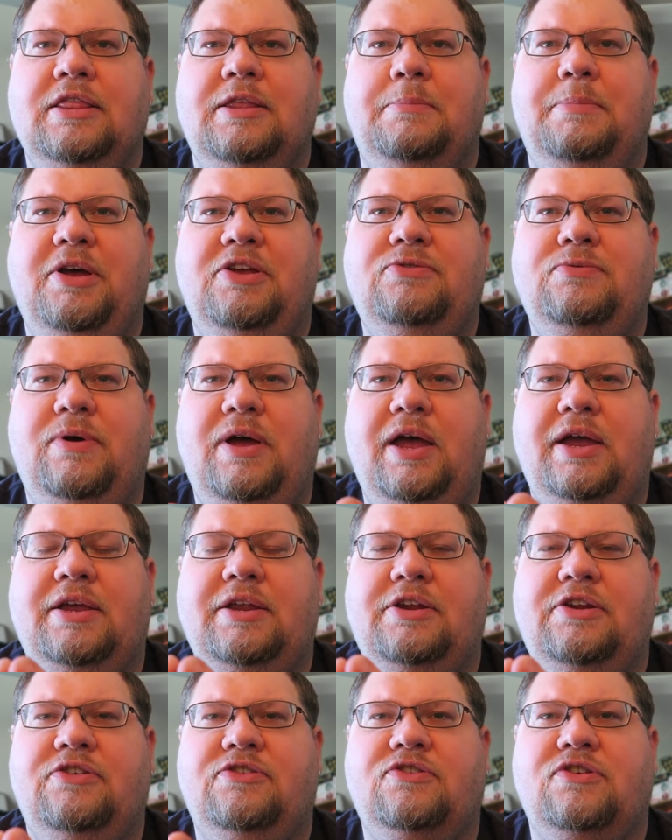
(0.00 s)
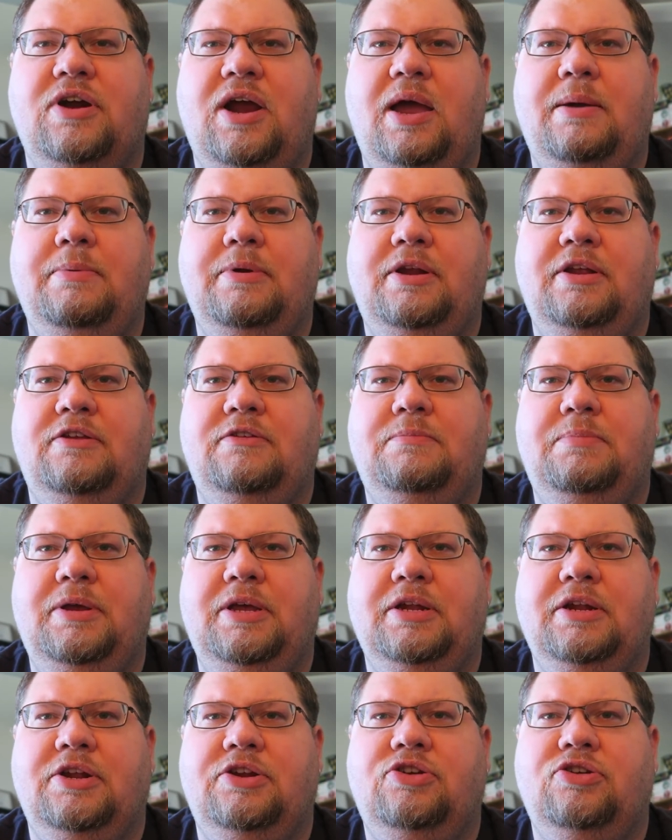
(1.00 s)
The best way I can describe it is
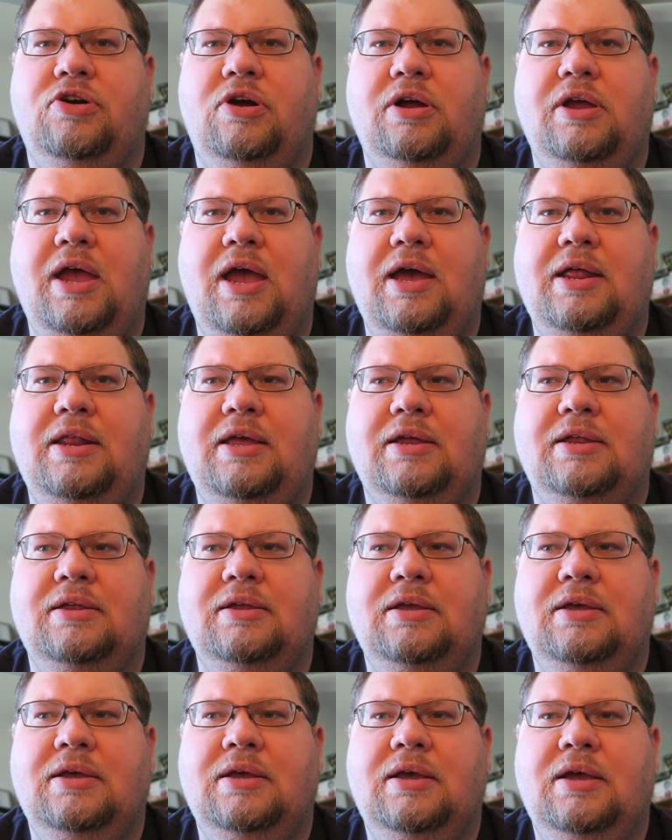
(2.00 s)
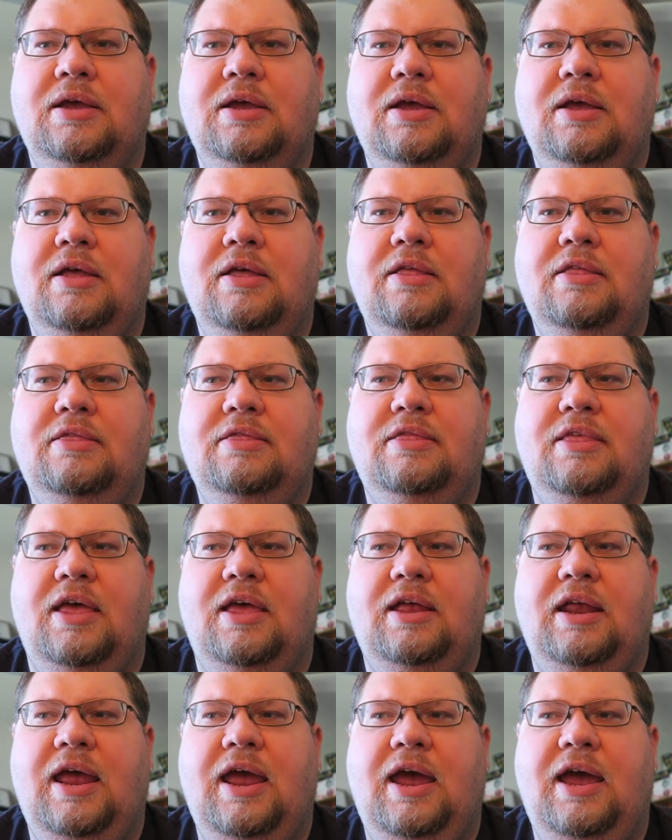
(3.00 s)
being a drug addict
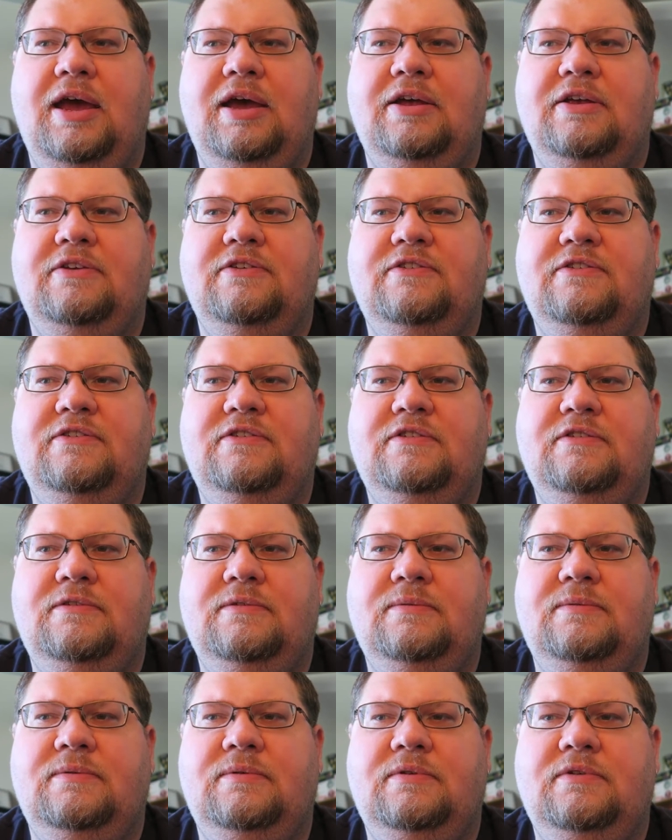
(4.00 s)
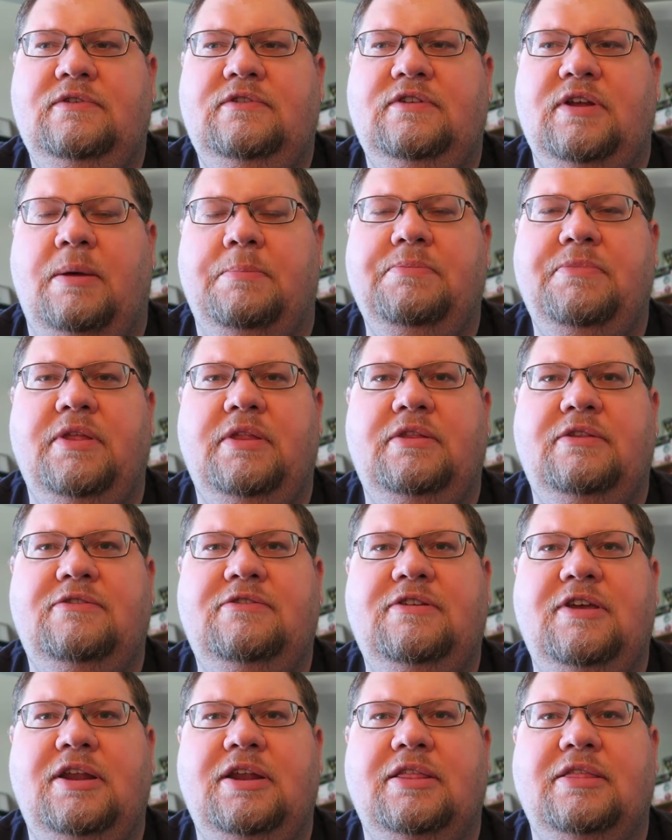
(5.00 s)
that has something
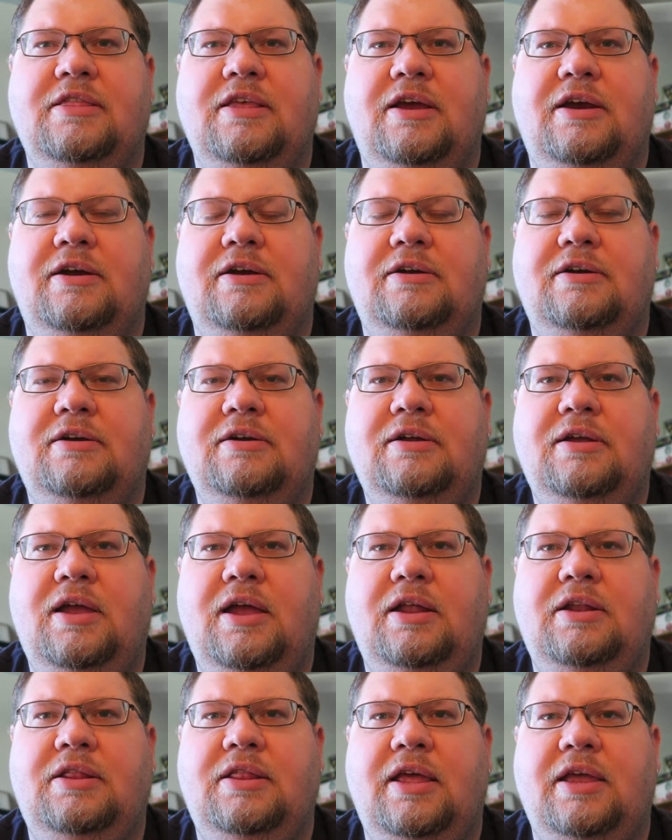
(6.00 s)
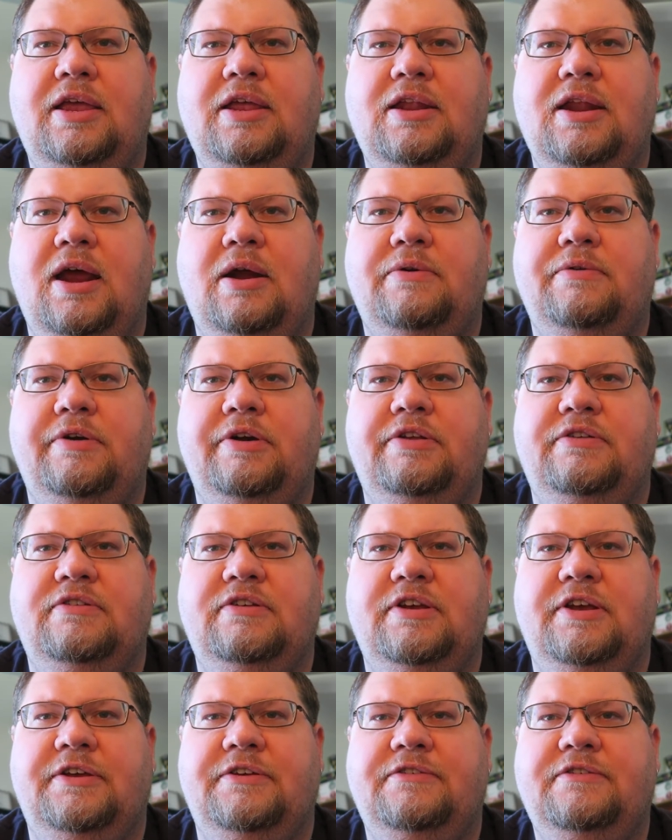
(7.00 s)
sitting there and they cannot
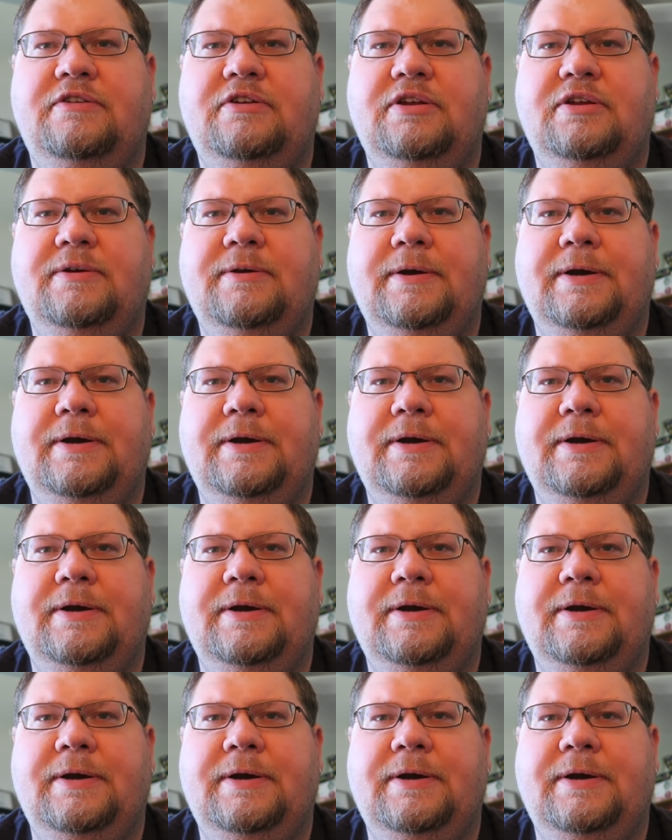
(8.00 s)
resist.